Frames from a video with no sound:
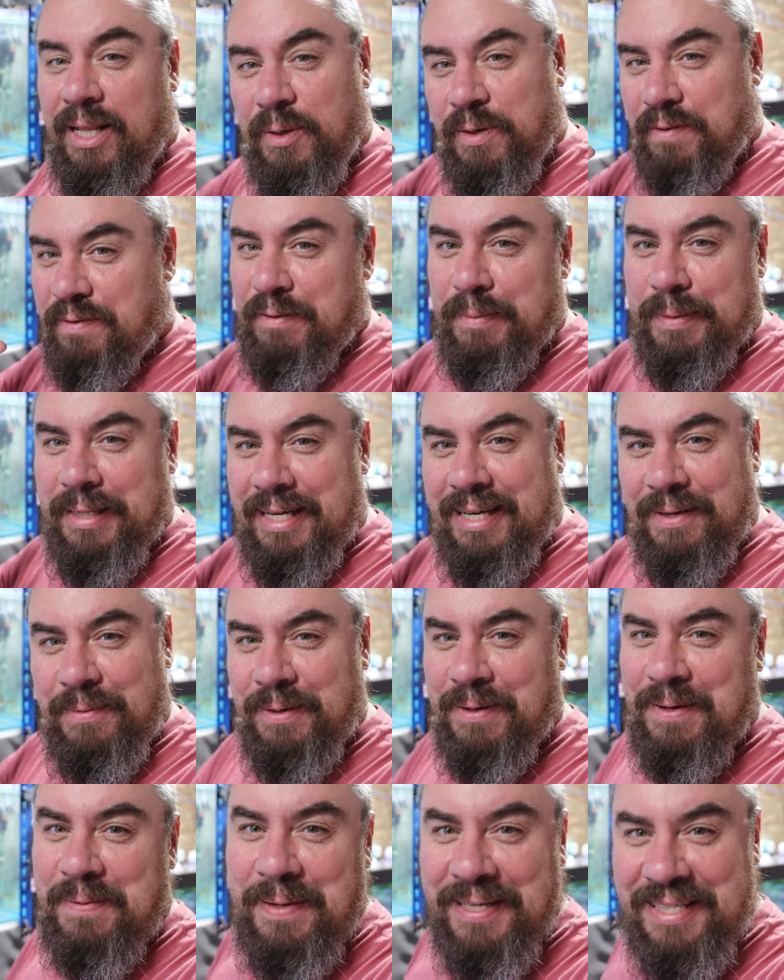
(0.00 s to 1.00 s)
Hello everybody,
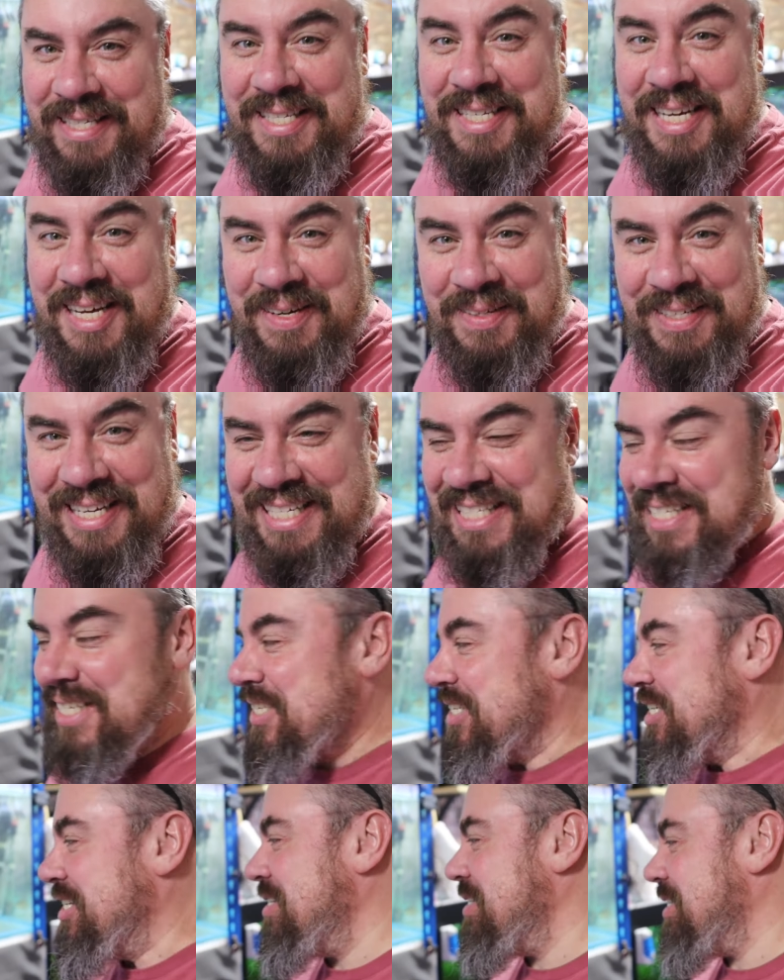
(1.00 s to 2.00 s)
welcome back to the channel, nice
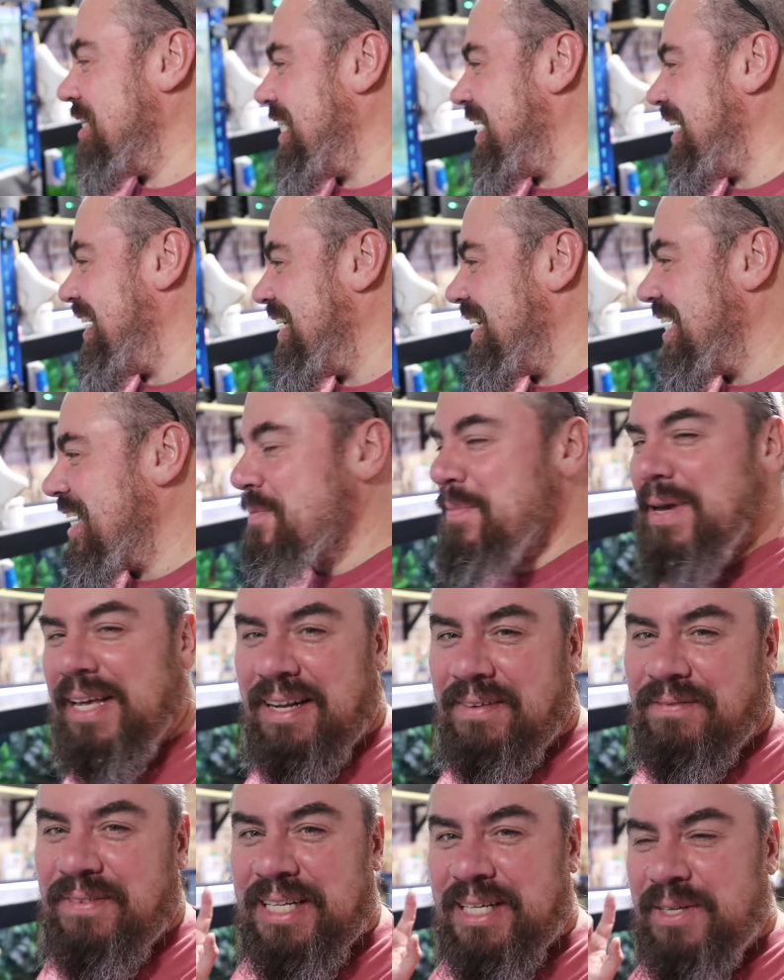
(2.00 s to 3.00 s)
to see you again. I
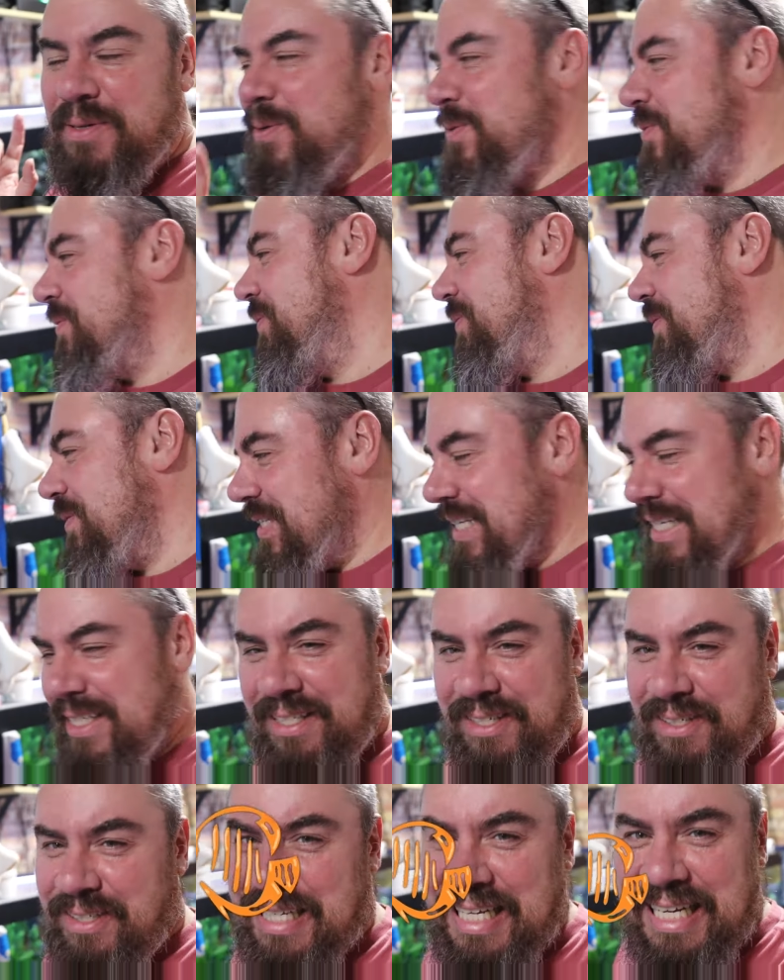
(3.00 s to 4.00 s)
made a video
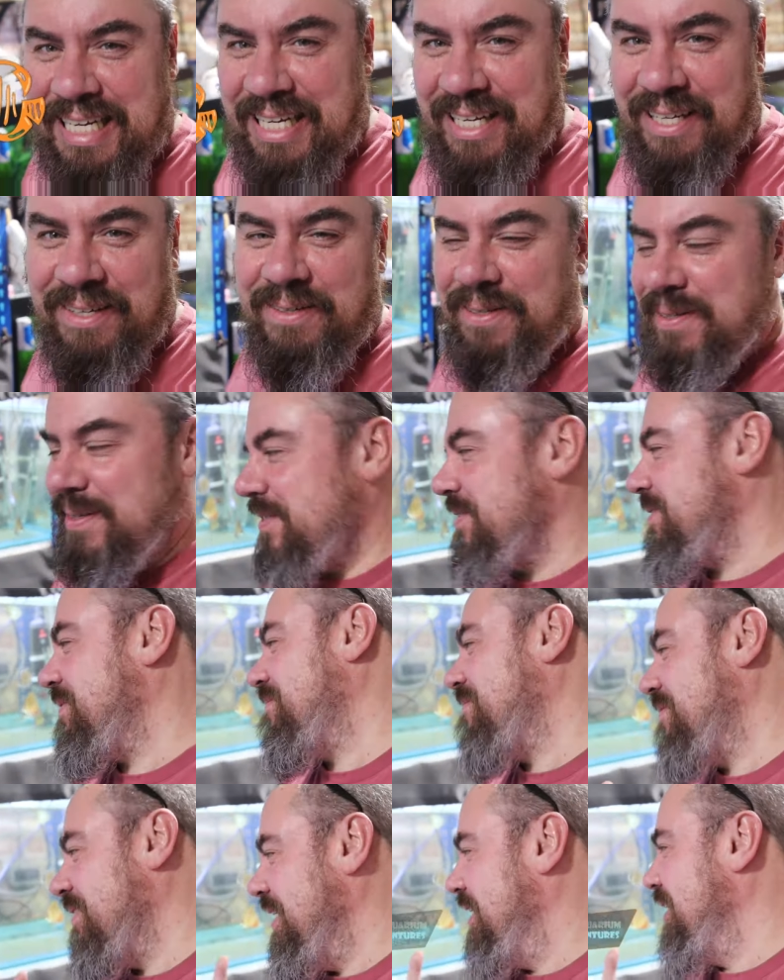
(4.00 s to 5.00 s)
yesterday, or
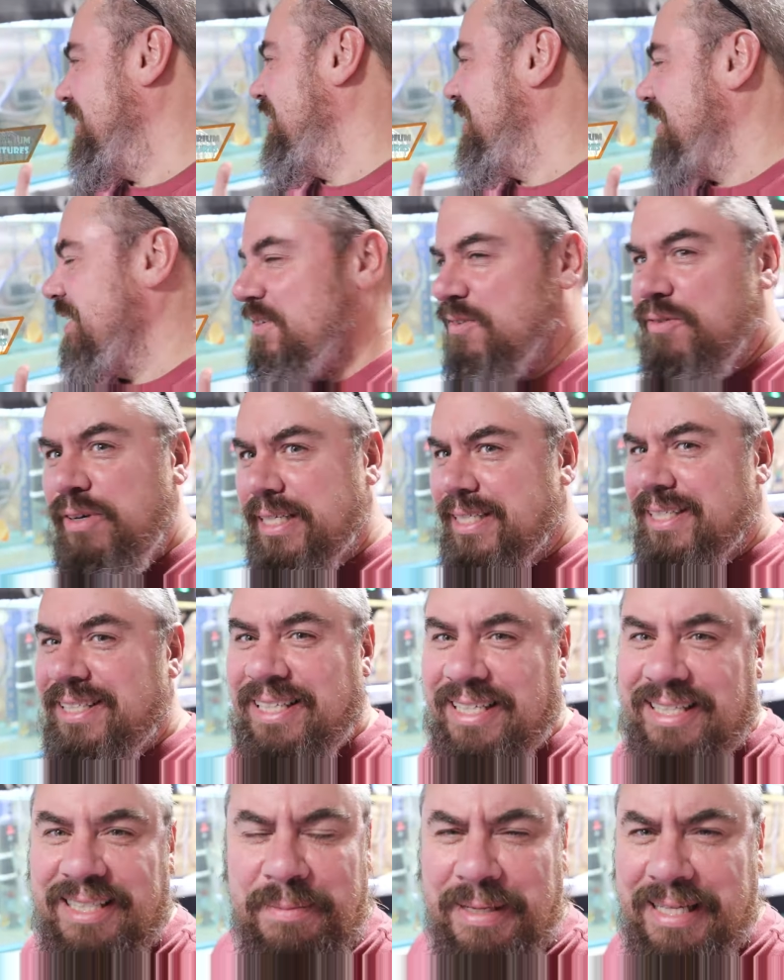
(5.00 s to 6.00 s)

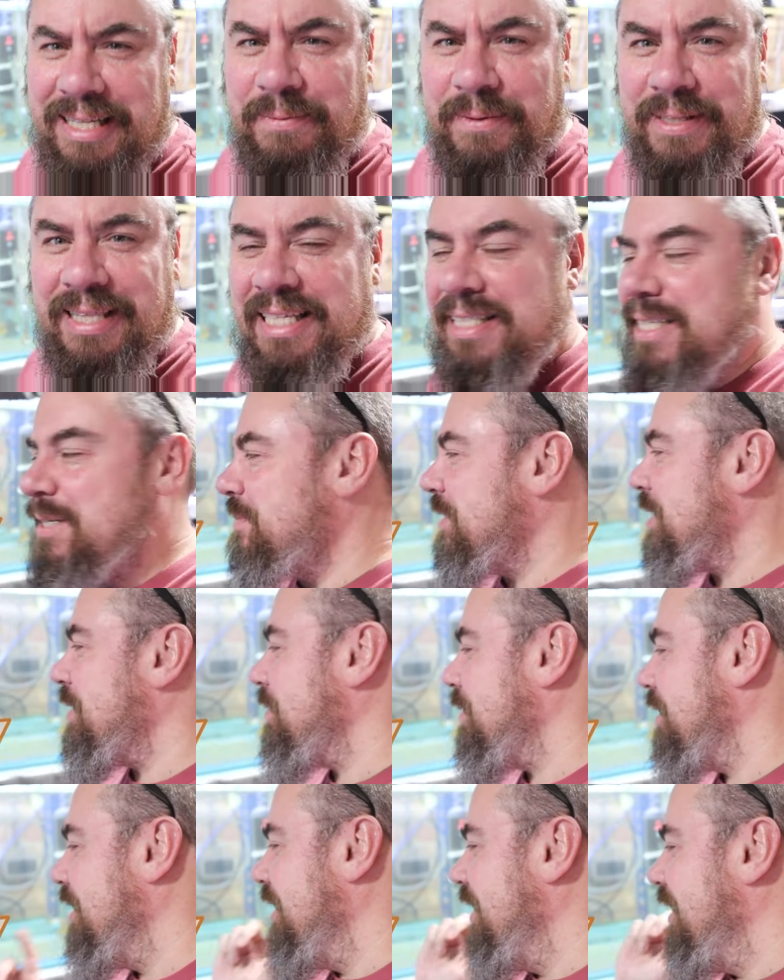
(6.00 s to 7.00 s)
recently, depending when this comes
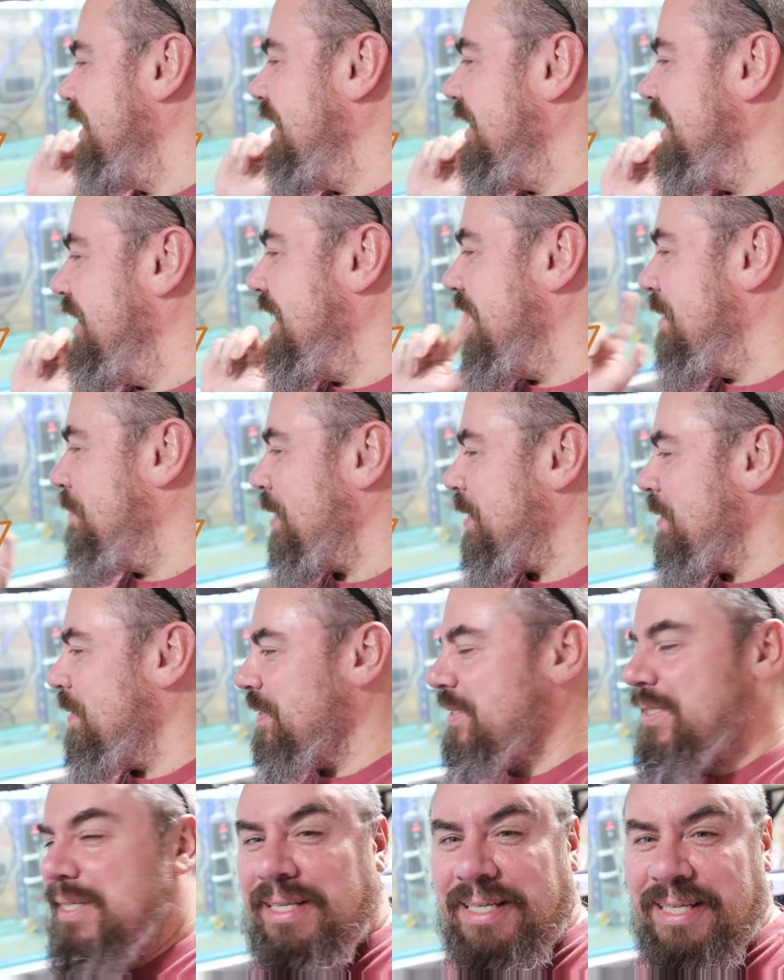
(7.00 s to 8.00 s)
out,
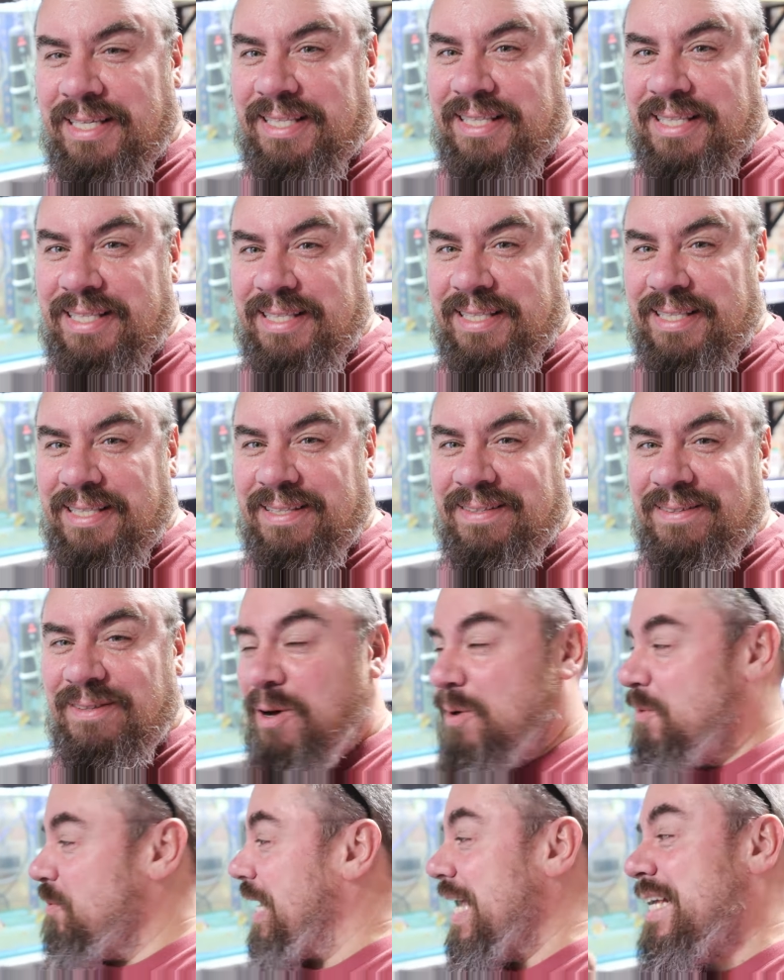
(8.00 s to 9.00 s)
about
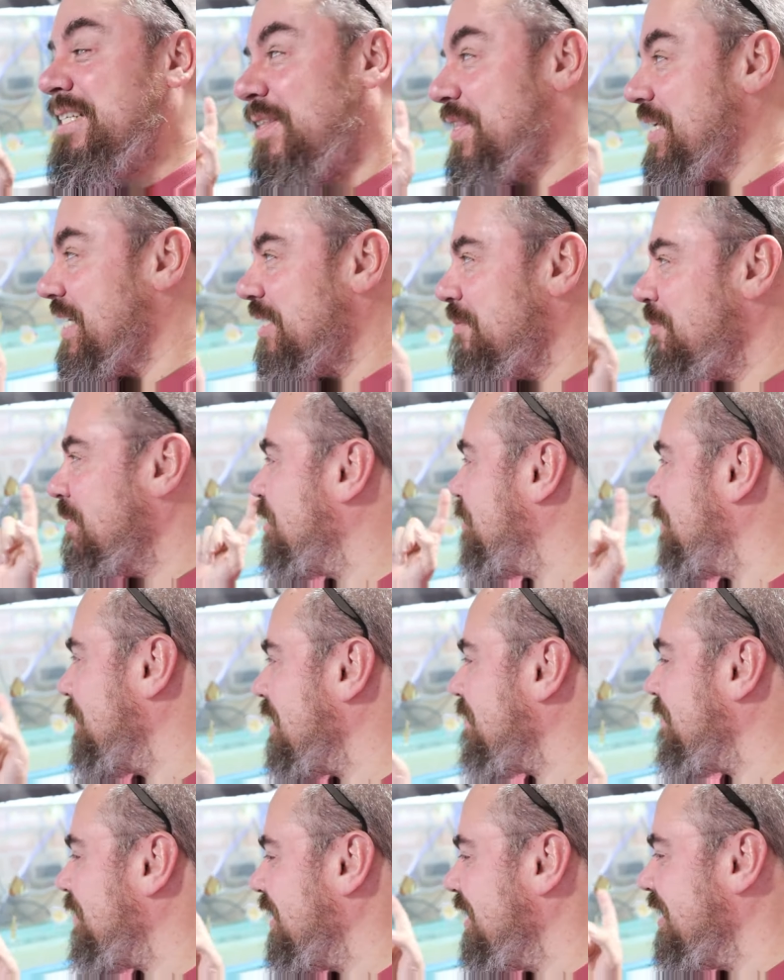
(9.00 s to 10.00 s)
all kinds of things, but
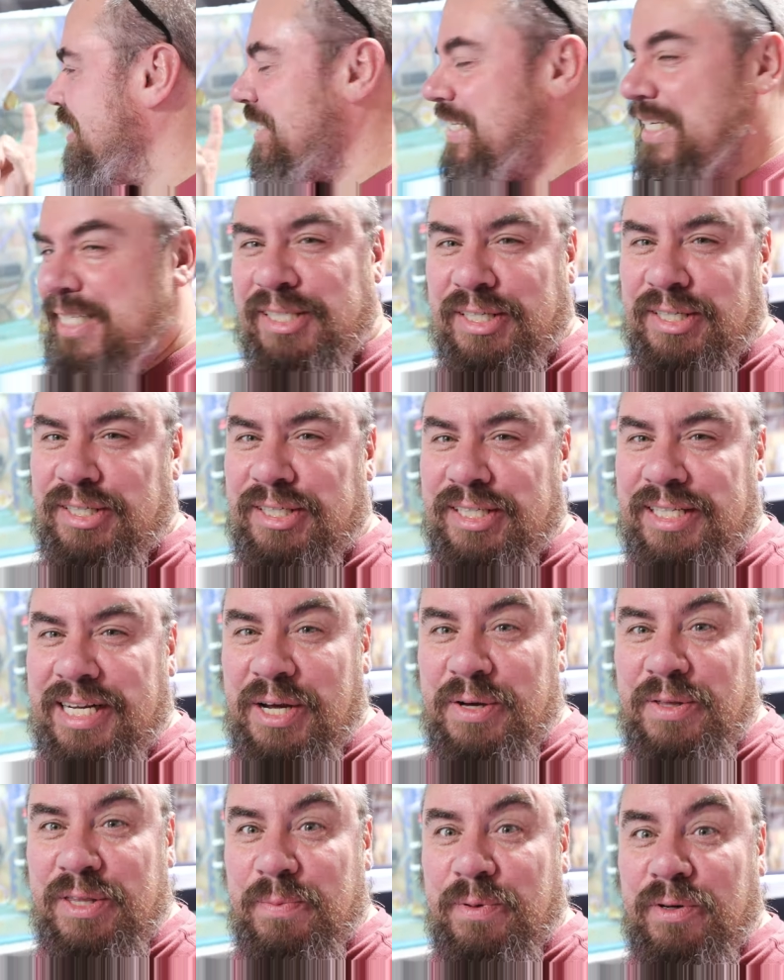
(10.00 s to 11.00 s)
specifically the discus
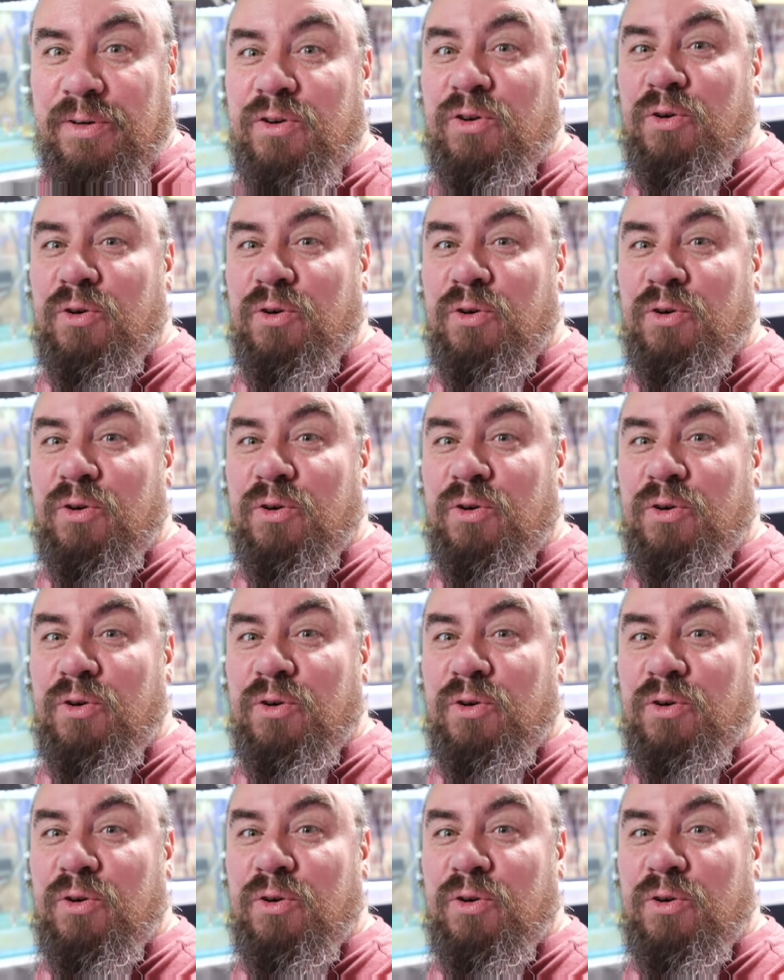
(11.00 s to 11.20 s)
and how they were